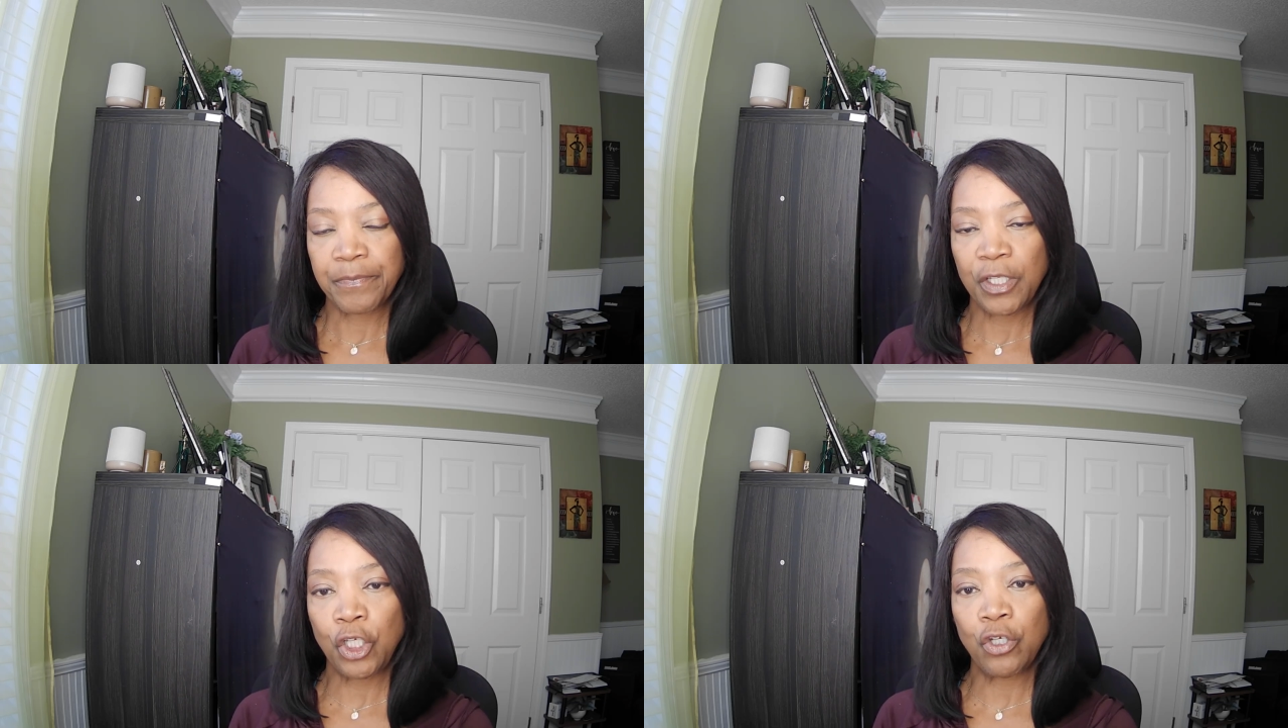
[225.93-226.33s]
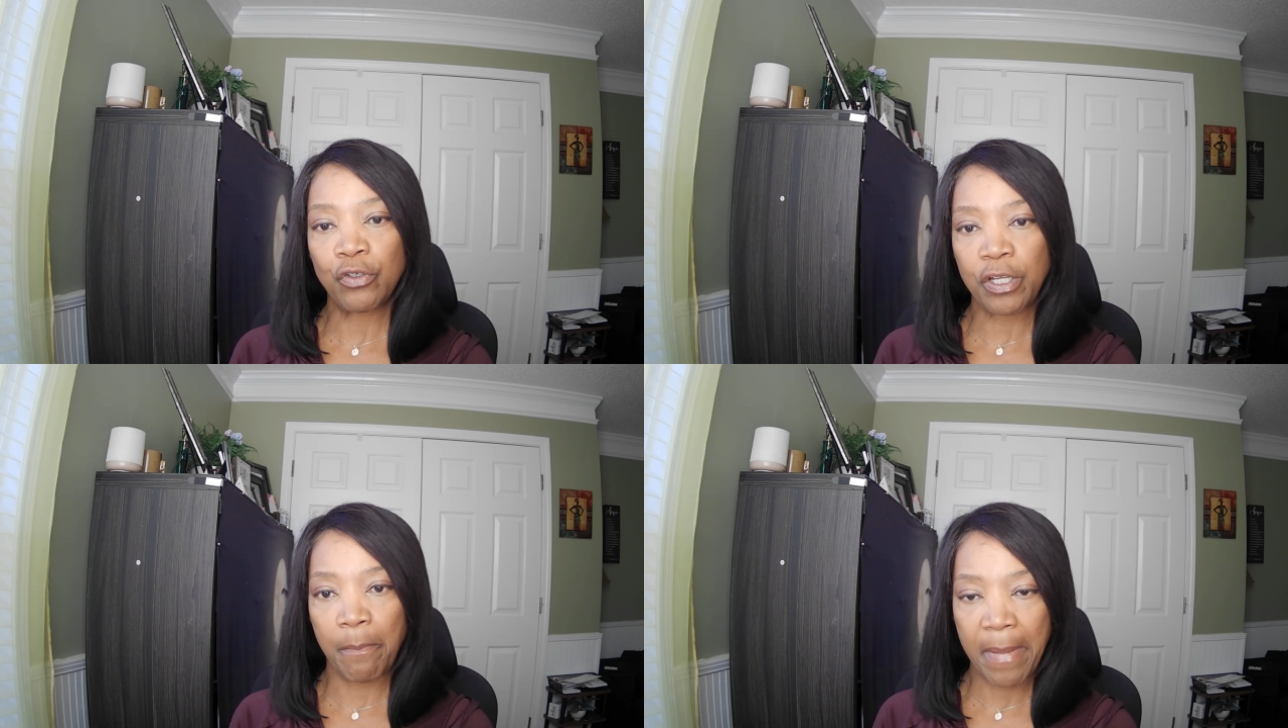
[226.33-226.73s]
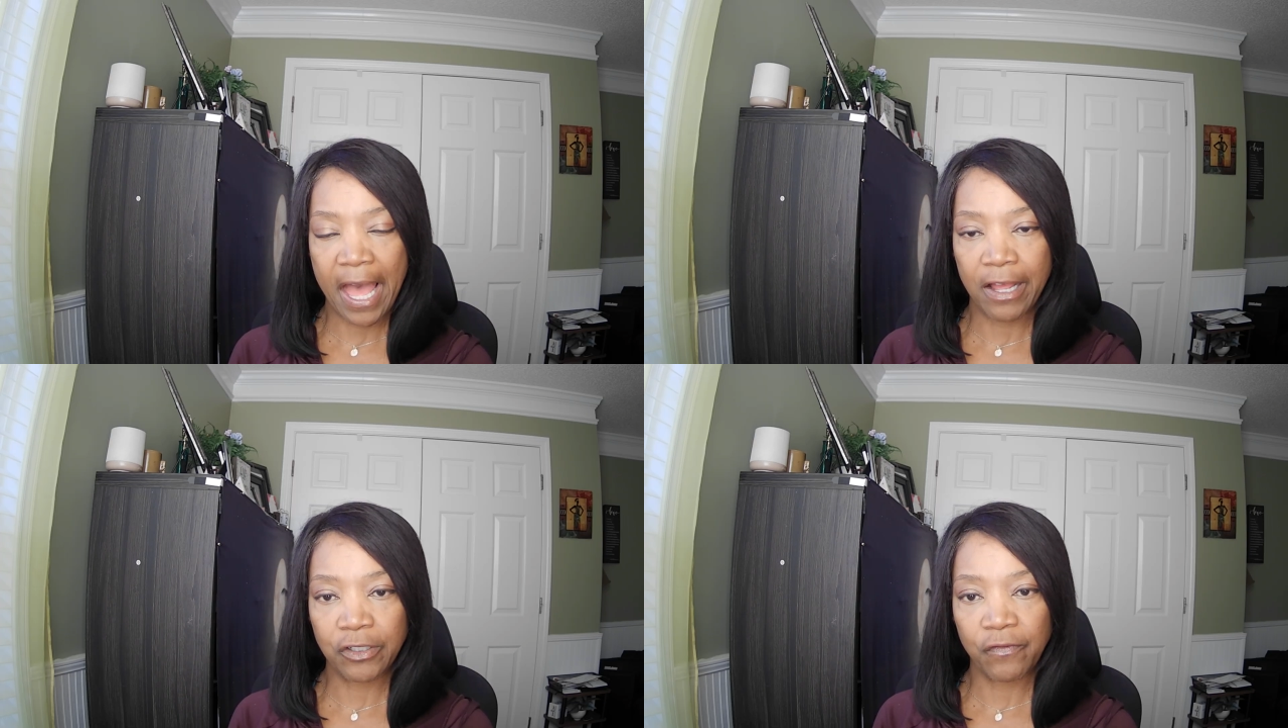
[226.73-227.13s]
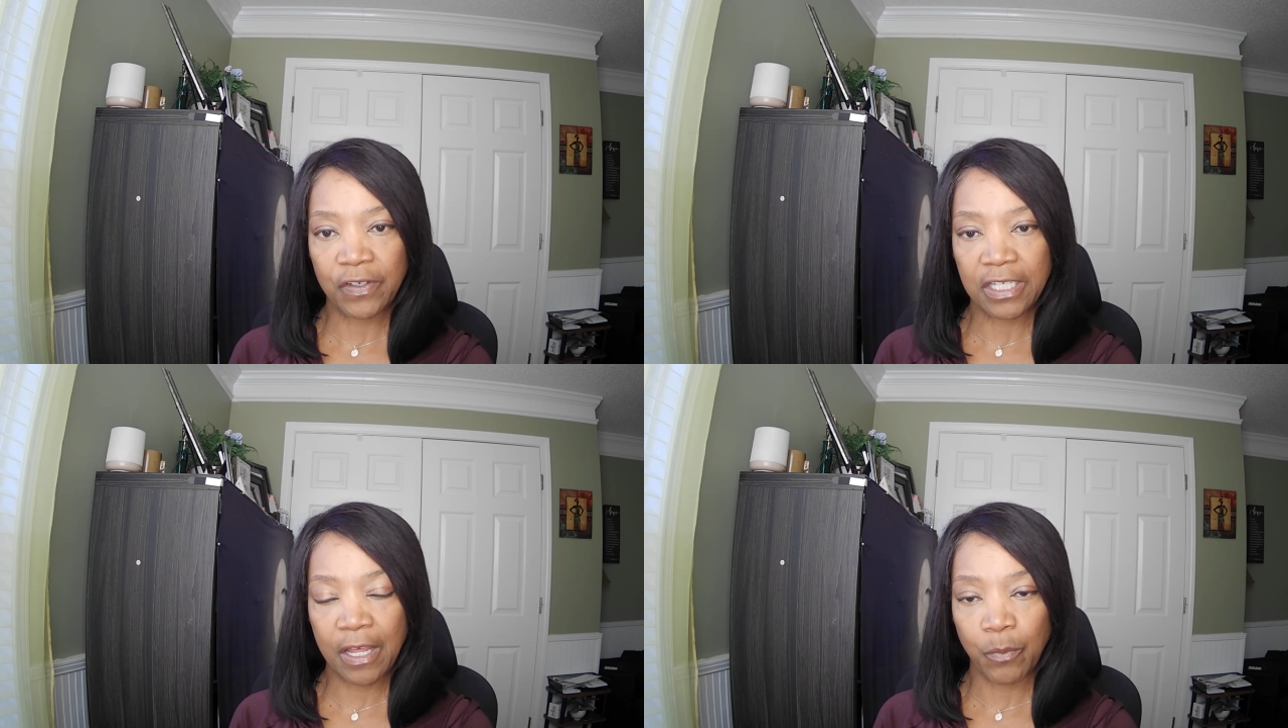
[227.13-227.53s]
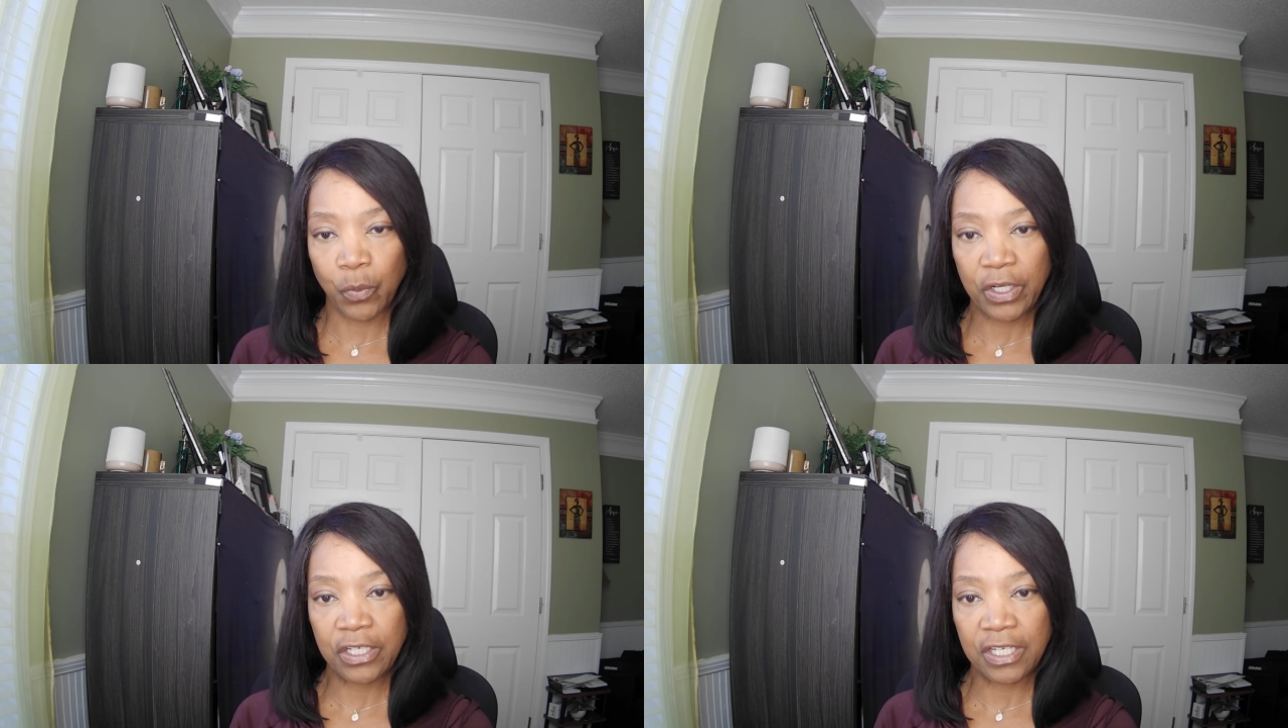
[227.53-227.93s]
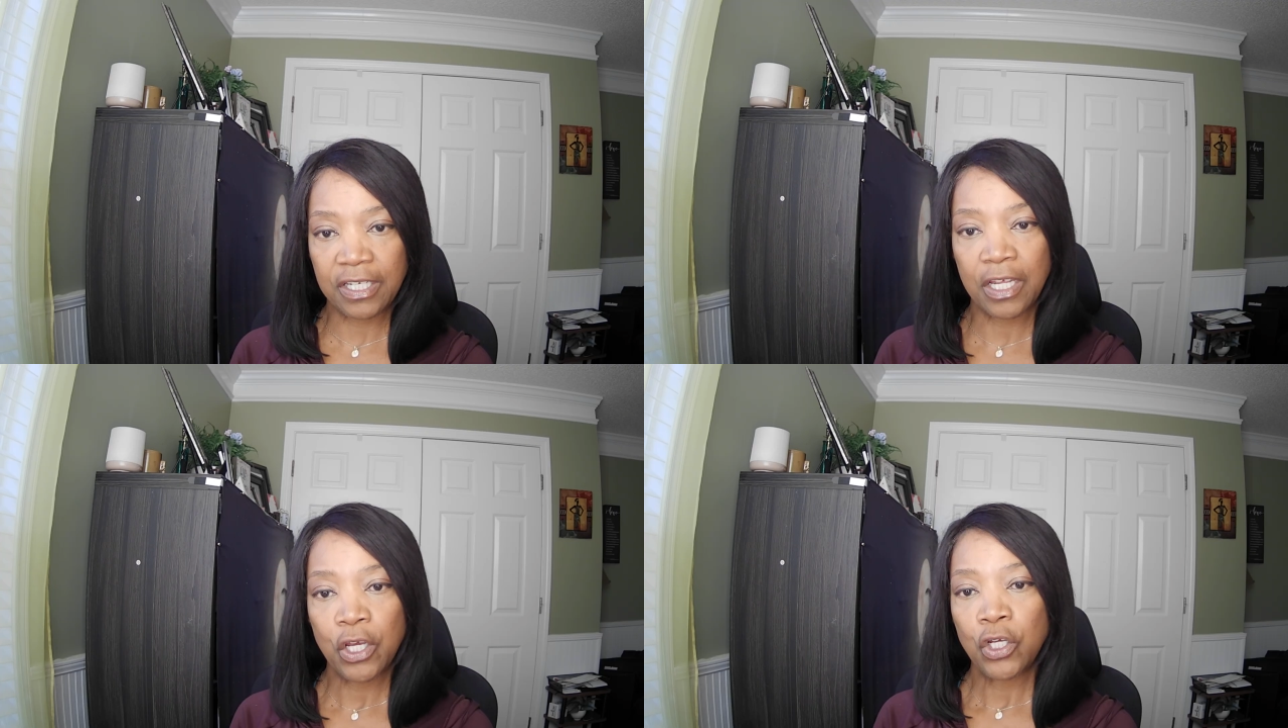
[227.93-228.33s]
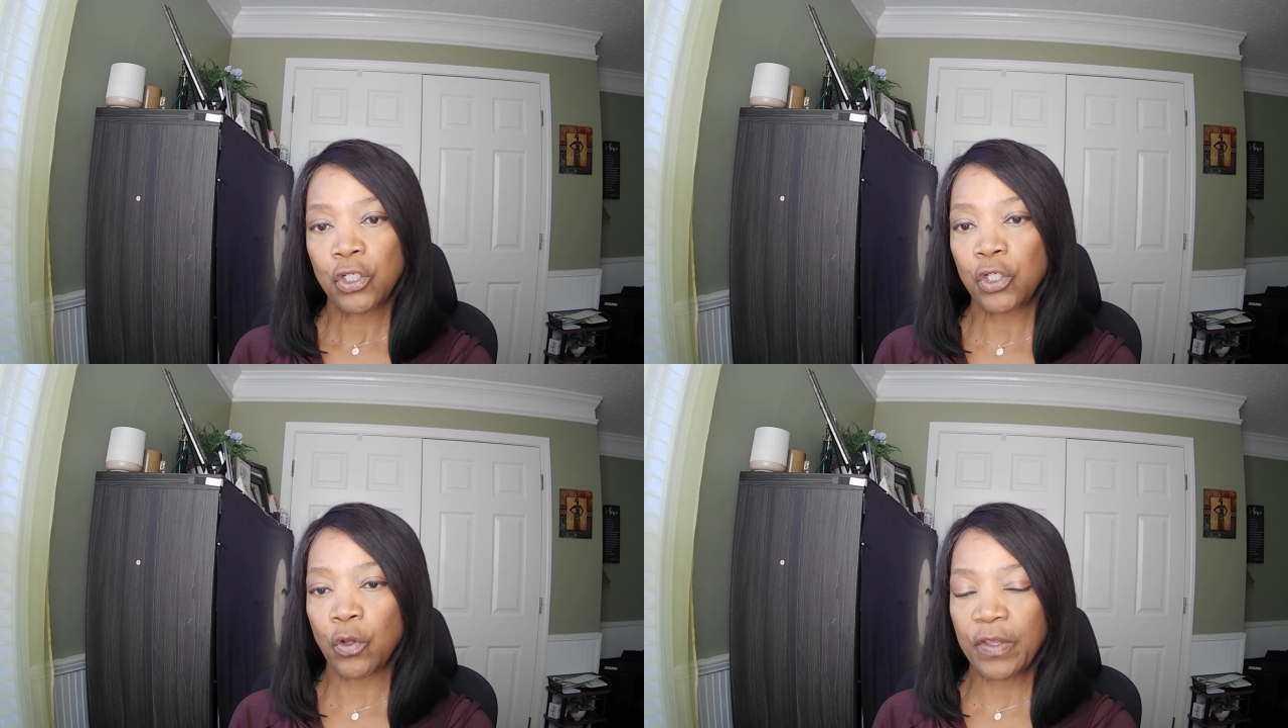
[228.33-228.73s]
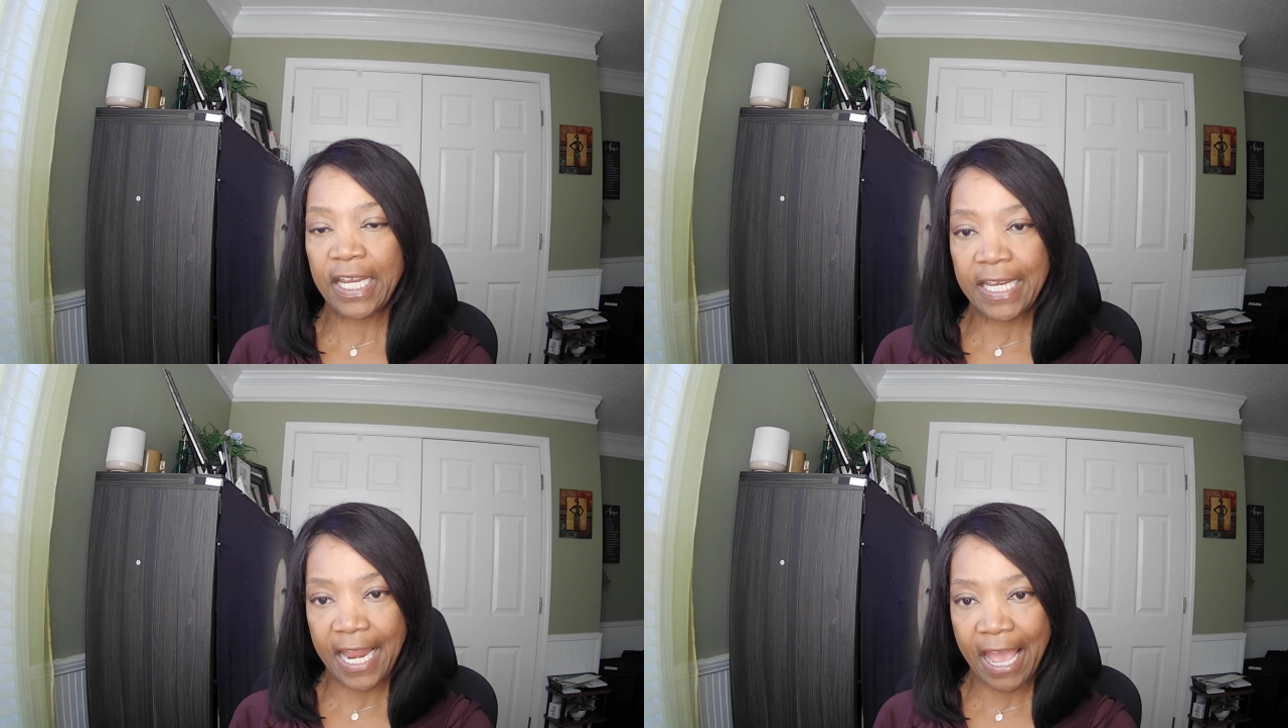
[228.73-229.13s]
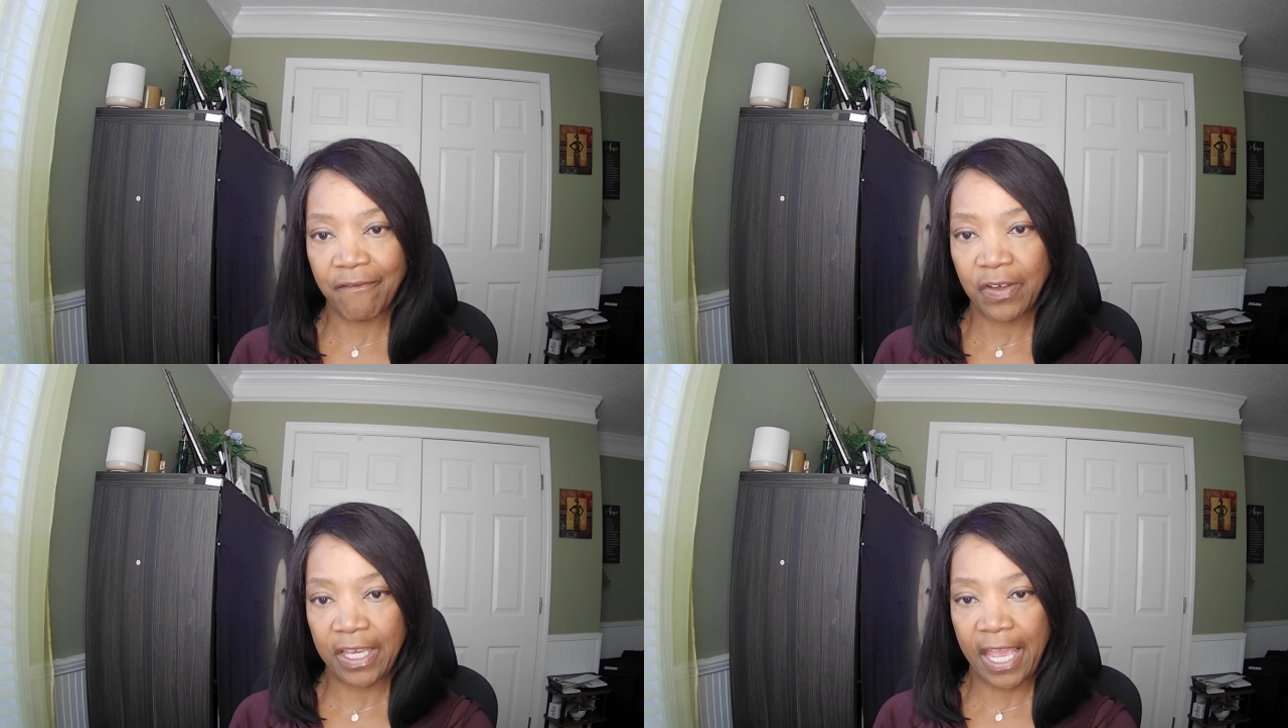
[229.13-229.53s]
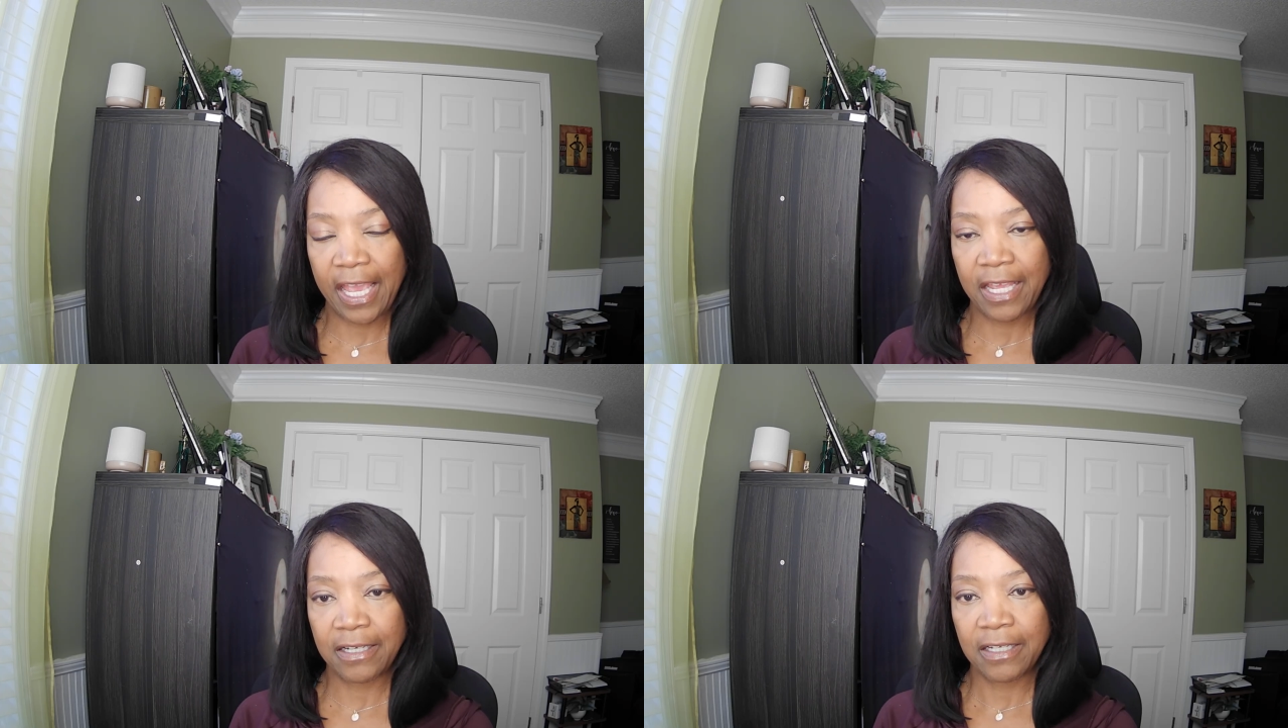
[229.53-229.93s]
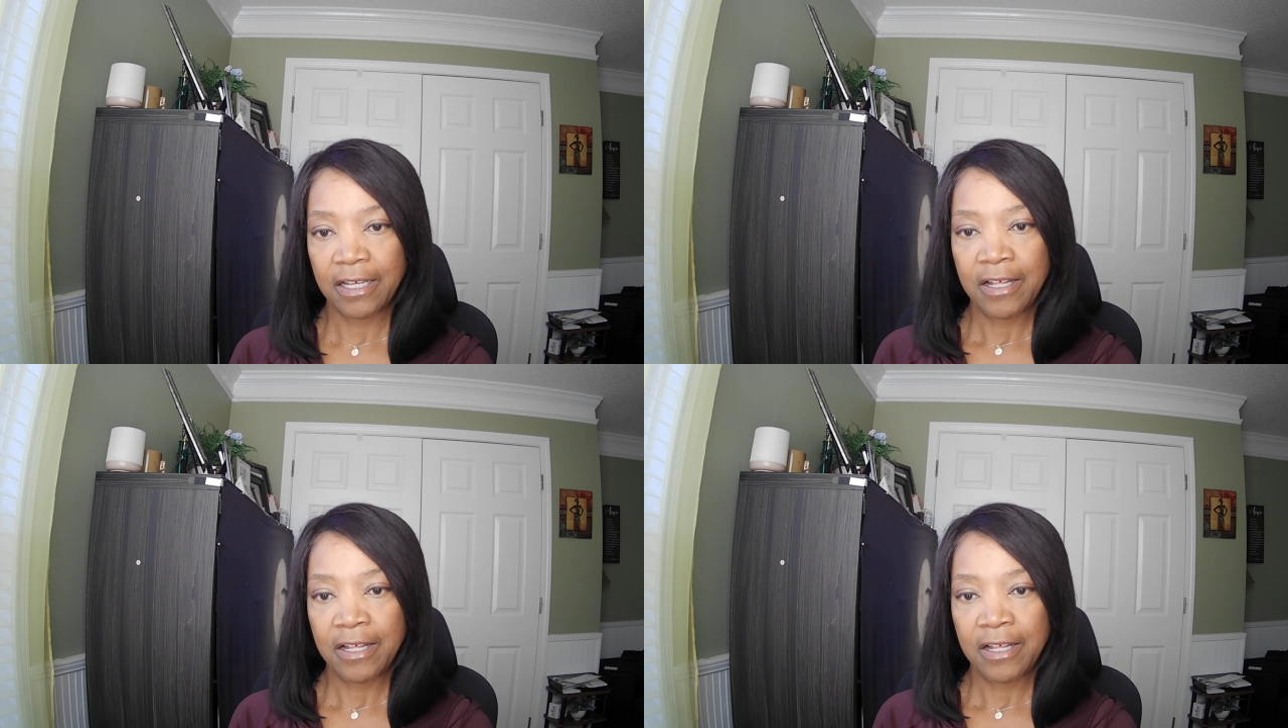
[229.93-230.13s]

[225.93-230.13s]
use a mouse for some reason, so they navigate